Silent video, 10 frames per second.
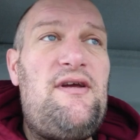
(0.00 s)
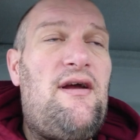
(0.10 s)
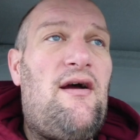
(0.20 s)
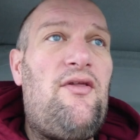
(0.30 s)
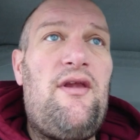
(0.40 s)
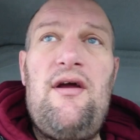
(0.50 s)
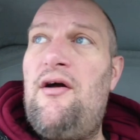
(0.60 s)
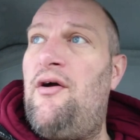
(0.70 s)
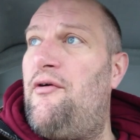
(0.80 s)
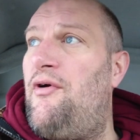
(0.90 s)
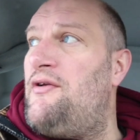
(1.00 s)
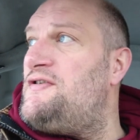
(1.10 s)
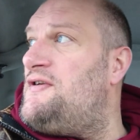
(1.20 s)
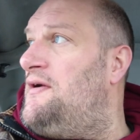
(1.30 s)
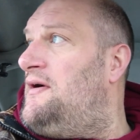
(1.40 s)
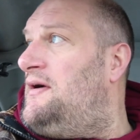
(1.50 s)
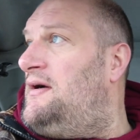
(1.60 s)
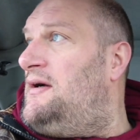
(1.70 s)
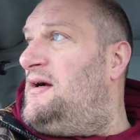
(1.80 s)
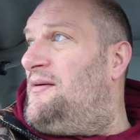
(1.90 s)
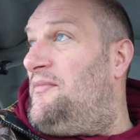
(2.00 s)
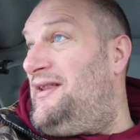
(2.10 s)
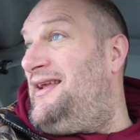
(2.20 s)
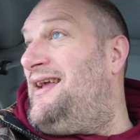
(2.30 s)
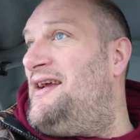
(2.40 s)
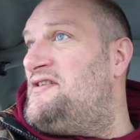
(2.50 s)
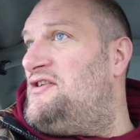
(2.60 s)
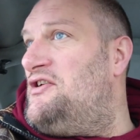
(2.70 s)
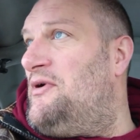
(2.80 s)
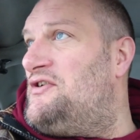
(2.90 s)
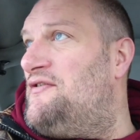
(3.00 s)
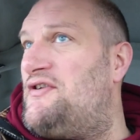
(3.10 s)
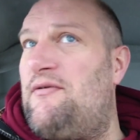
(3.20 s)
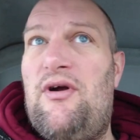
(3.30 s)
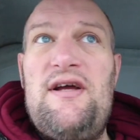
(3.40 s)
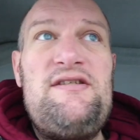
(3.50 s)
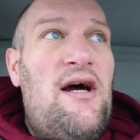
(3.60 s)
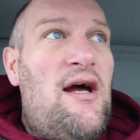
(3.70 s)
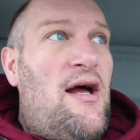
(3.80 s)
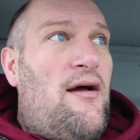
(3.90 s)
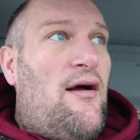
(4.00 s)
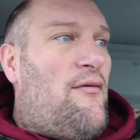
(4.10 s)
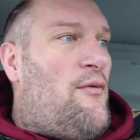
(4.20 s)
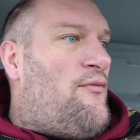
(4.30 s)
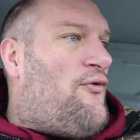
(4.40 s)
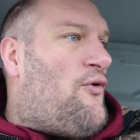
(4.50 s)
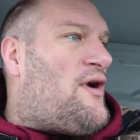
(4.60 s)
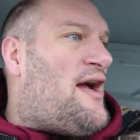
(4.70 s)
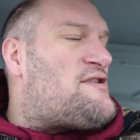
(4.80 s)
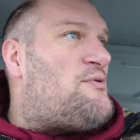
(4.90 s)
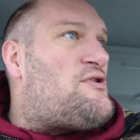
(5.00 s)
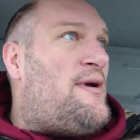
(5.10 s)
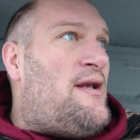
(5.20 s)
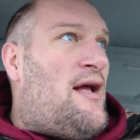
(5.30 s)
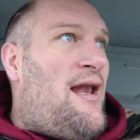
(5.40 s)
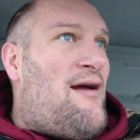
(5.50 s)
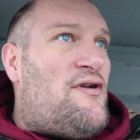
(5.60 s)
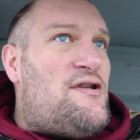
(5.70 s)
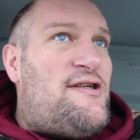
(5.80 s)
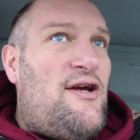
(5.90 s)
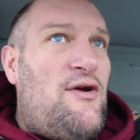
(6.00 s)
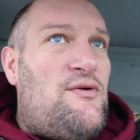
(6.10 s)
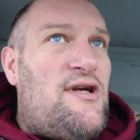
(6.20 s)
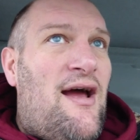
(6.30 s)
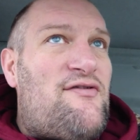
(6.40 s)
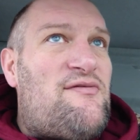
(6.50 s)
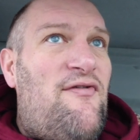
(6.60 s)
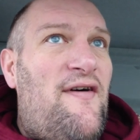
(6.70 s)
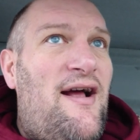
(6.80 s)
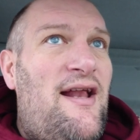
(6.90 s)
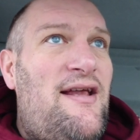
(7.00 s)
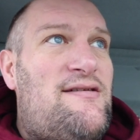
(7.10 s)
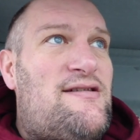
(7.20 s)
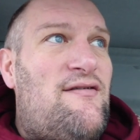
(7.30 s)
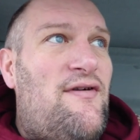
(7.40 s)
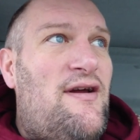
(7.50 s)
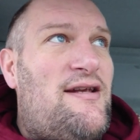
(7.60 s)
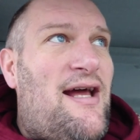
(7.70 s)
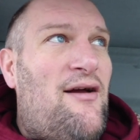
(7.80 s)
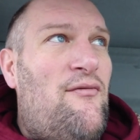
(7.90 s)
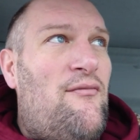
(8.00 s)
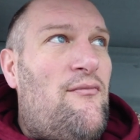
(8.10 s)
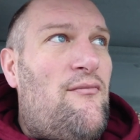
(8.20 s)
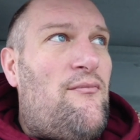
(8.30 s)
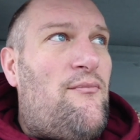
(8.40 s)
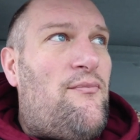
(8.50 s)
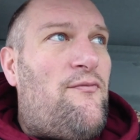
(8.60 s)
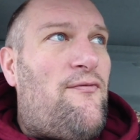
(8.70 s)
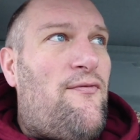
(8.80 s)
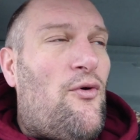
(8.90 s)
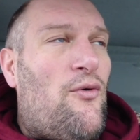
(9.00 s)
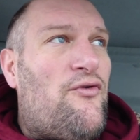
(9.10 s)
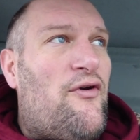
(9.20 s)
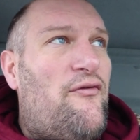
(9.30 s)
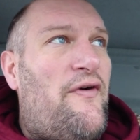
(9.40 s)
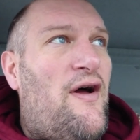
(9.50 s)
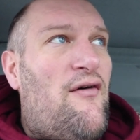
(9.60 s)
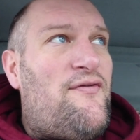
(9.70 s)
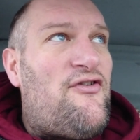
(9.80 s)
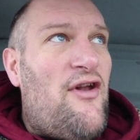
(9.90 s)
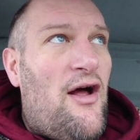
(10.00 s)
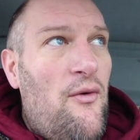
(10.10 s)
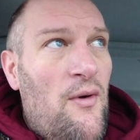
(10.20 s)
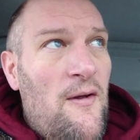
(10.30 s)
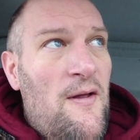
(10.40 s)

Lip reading: to you on the rods, but then that isn't too much of a surprise. The forecast between 11 and 2 to have some fairly severe downfalls of snow.